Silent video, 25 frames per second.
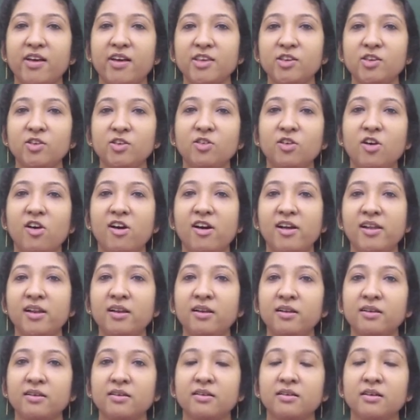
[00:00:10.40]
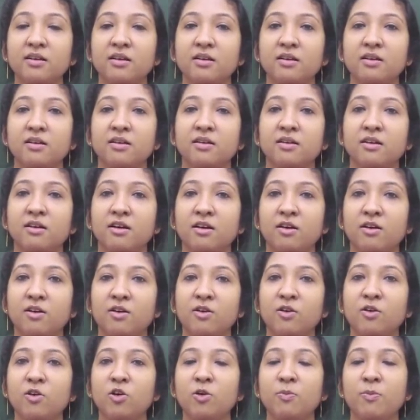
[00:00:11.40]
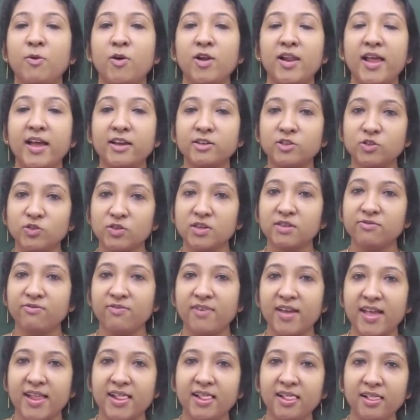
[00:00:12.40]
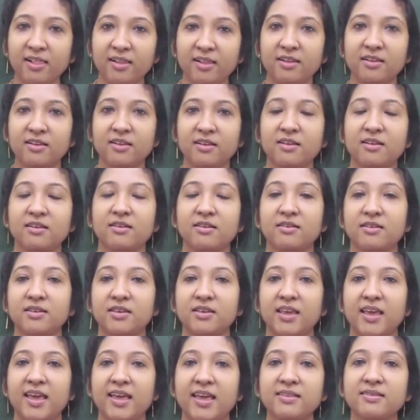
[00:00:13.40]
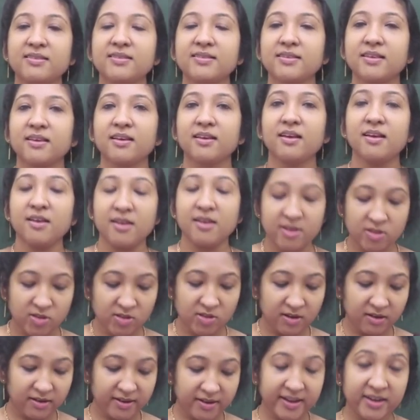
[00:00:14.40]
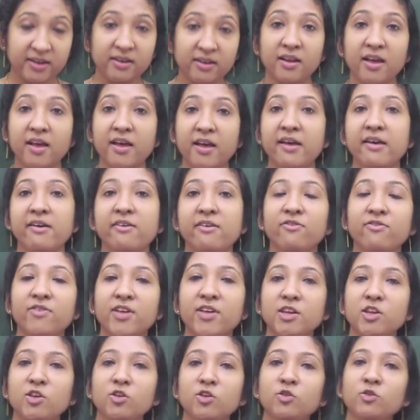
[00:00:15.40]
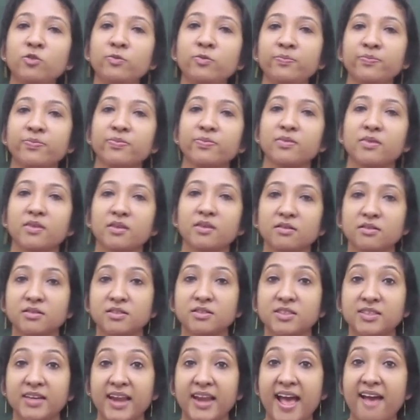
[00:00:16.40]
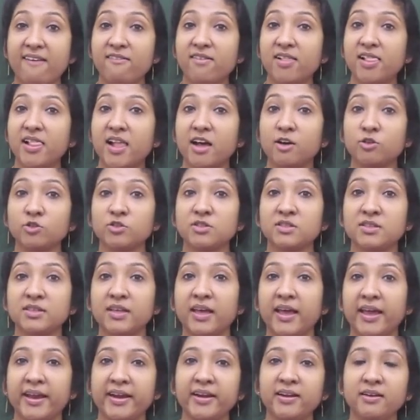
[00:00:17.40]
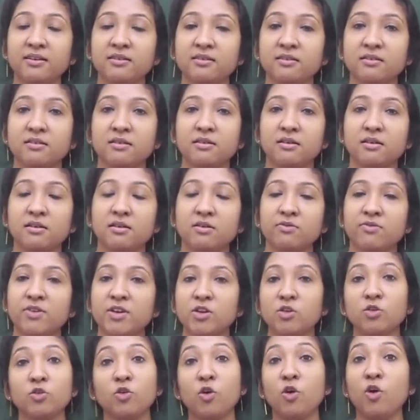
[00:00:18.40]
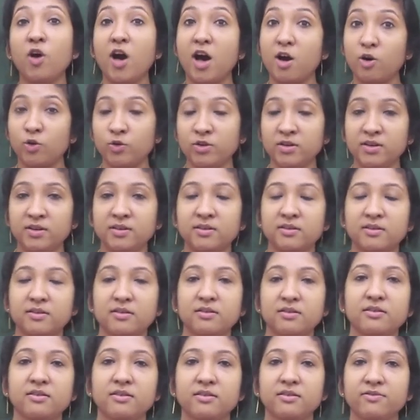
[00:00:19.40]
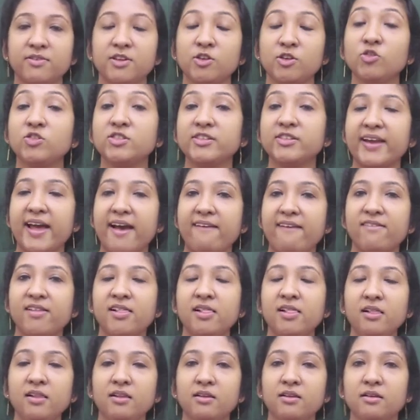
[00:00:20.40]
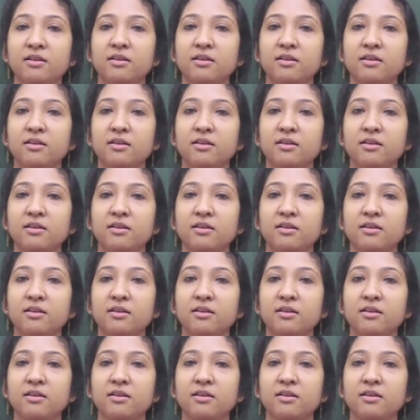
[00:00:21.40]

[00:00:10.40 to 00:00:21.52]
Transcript: are you all? Hope all are doing well. Yes, children, when you travel outside, when you go out, when you travel,